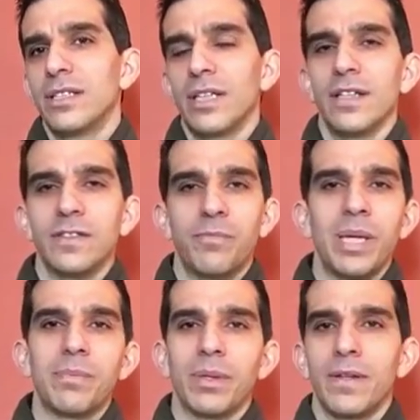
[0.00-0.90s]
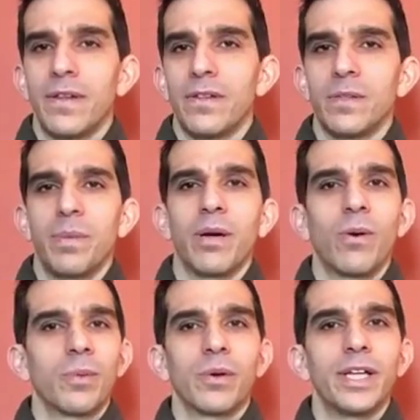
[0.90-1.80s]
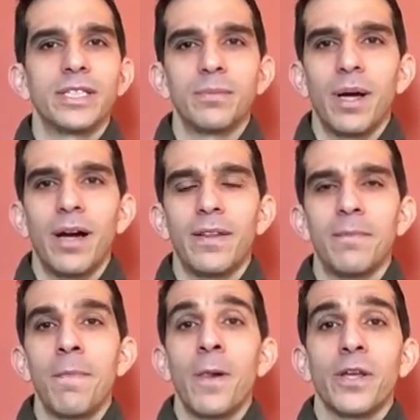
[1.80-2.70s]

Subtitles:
tons of people and then this big corporation behind them,